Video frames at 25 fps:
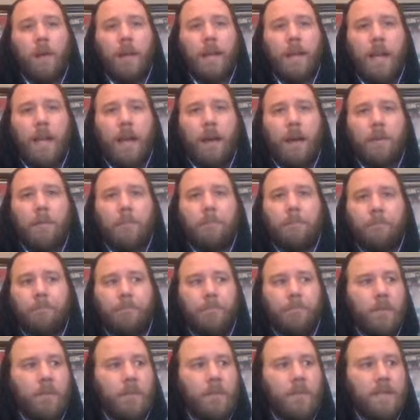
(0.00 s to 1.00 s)
right now,
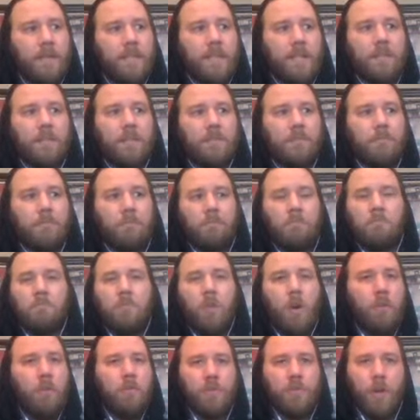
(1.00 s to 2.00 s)
this is
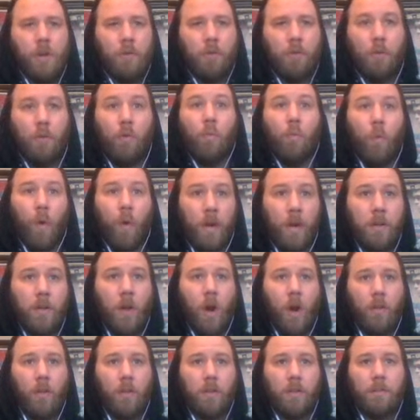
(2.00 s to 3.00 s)
no joke,
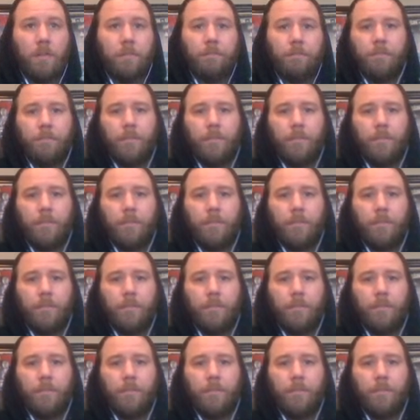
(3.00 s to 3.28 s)
$1,